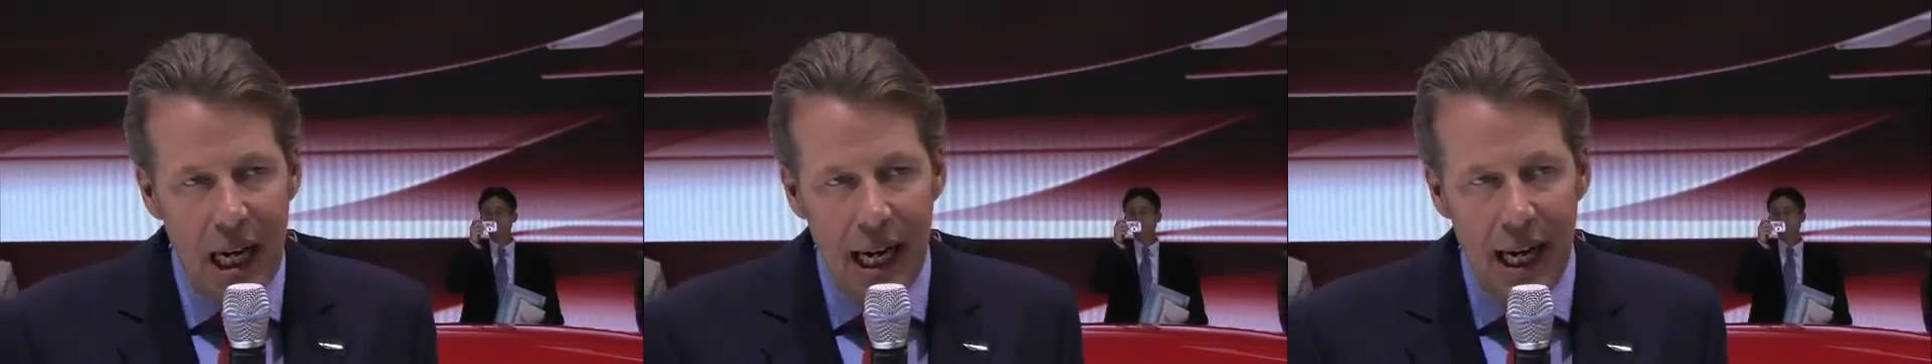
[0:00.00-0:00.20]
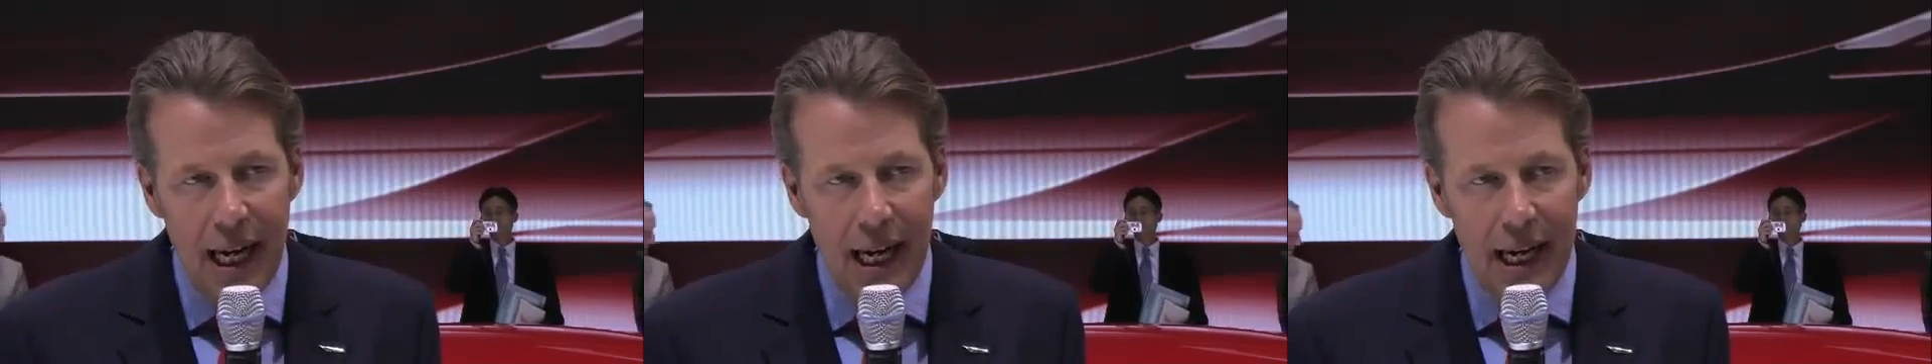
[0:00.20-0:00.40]

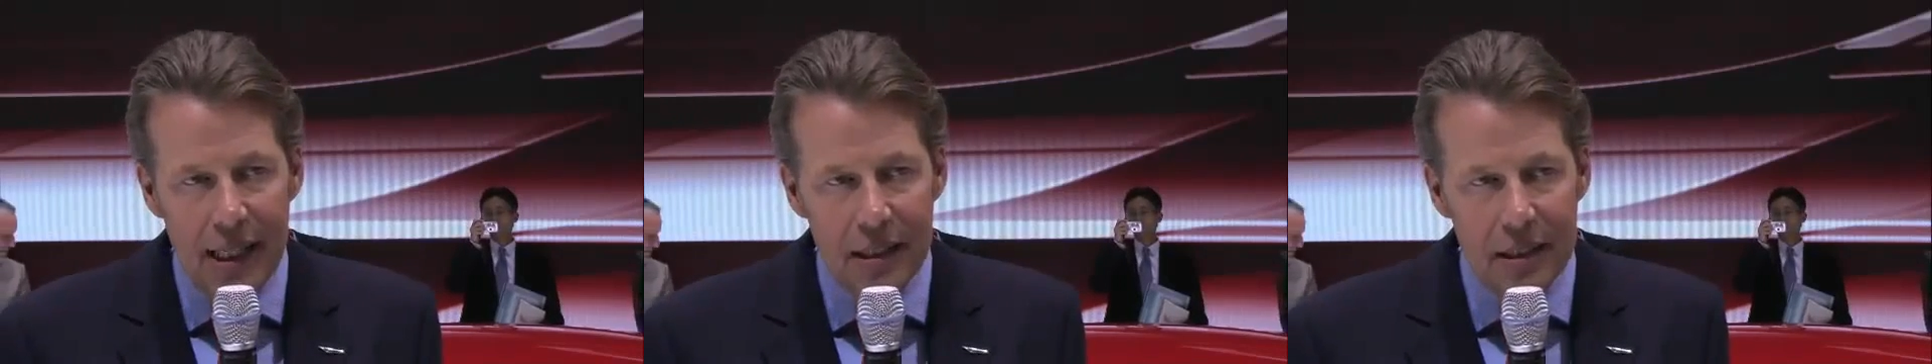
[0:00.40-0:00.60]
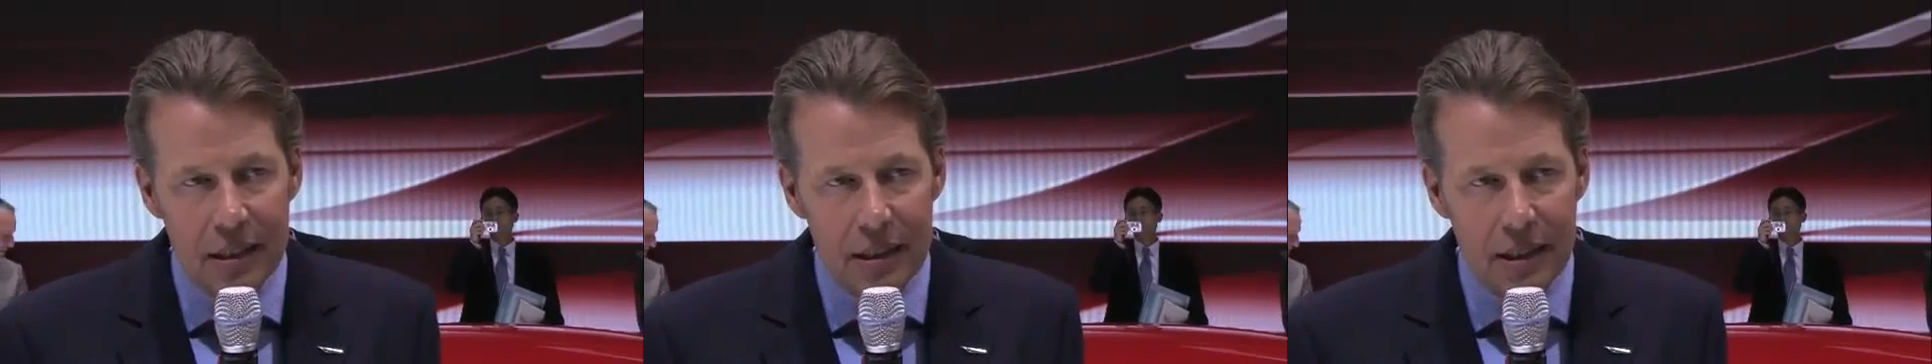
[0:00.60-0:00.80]

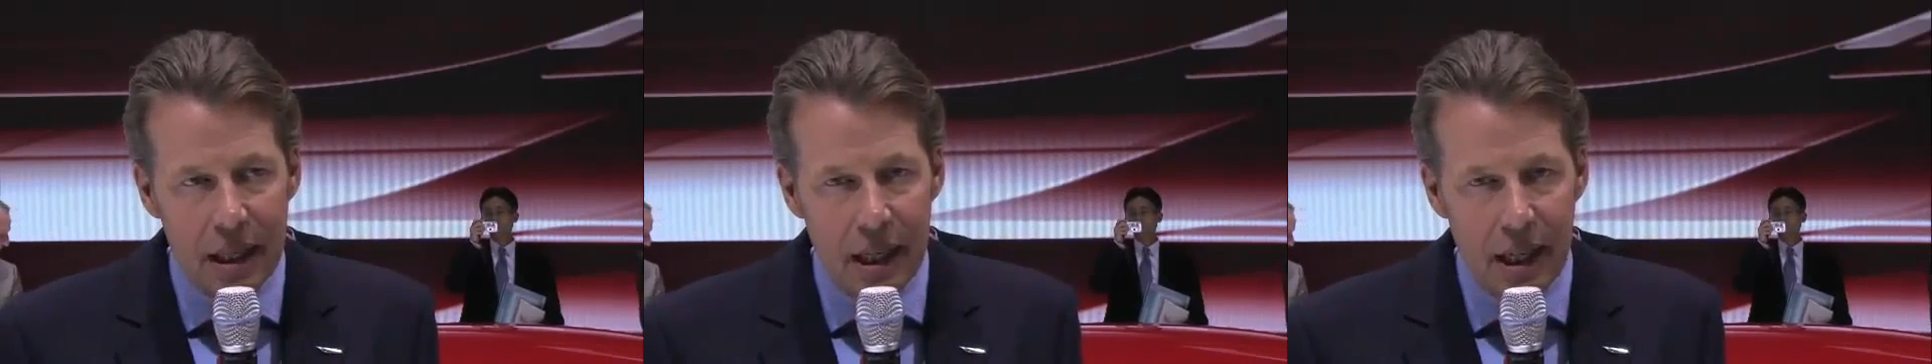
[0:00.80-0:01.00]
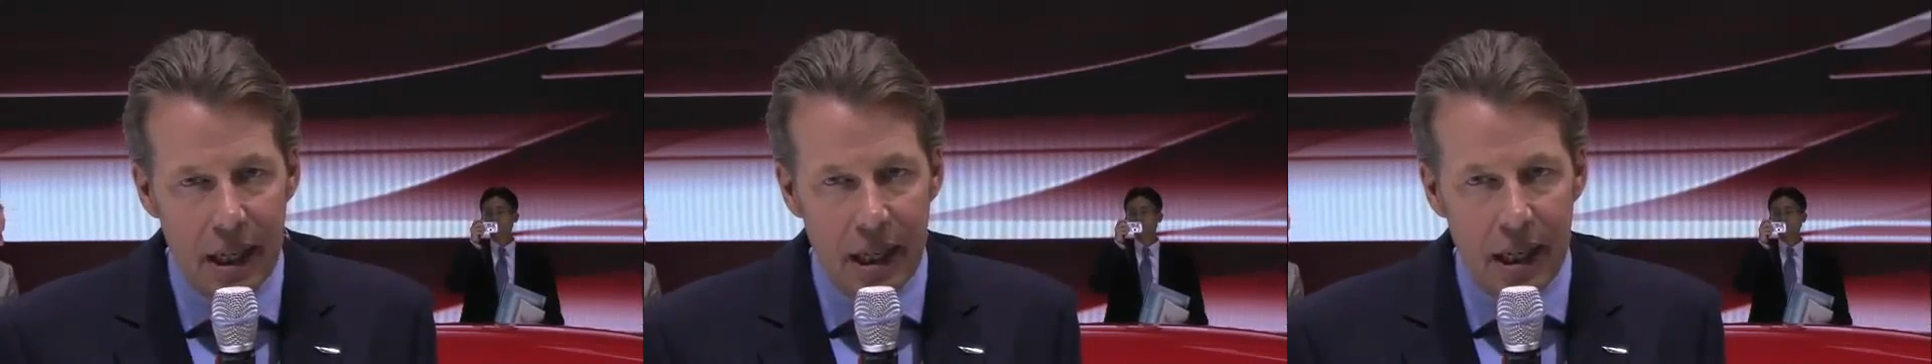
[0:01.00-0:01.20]
And
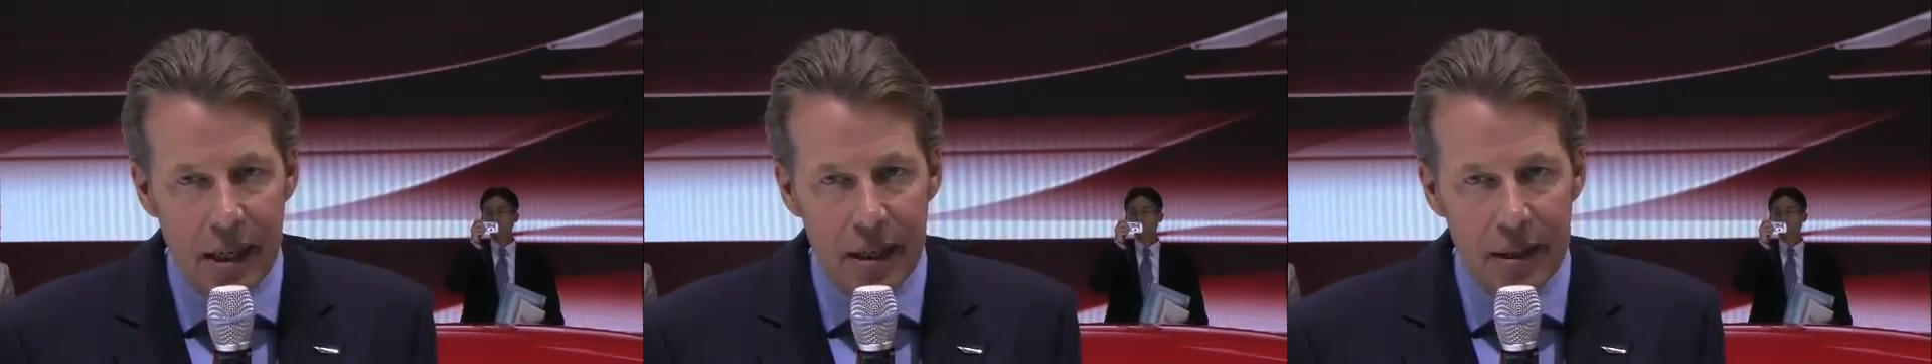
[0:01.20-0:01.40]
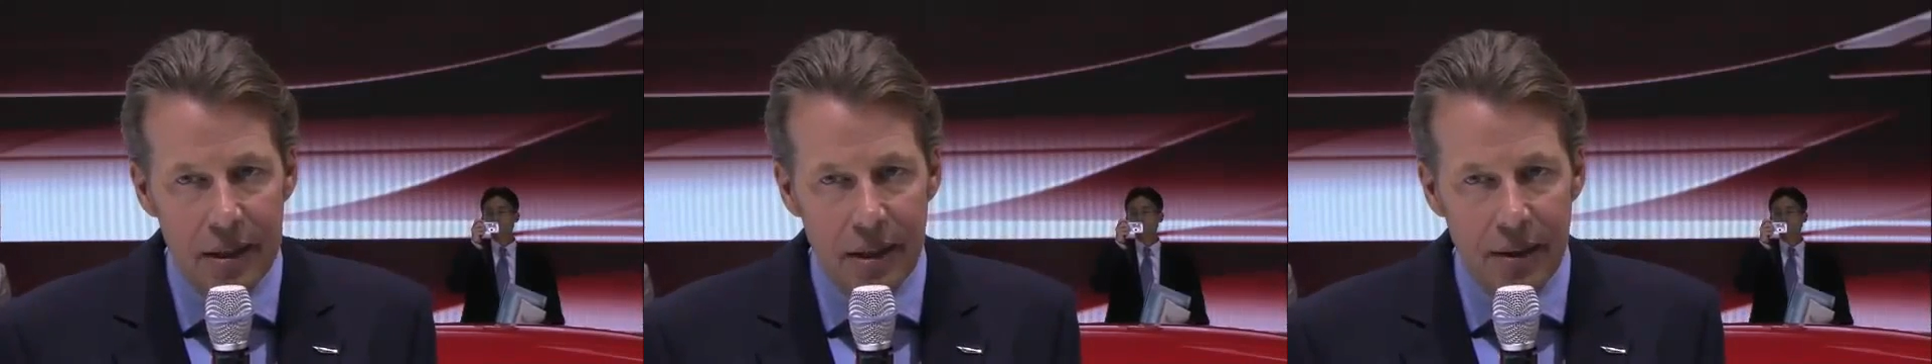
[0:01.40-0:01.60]

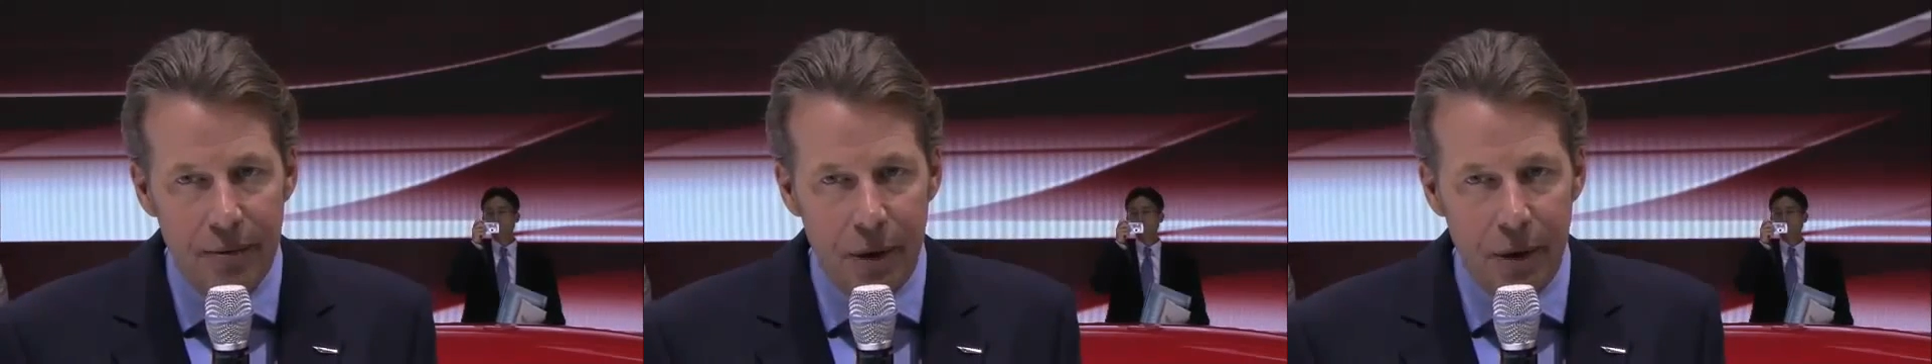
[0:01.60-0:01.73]
the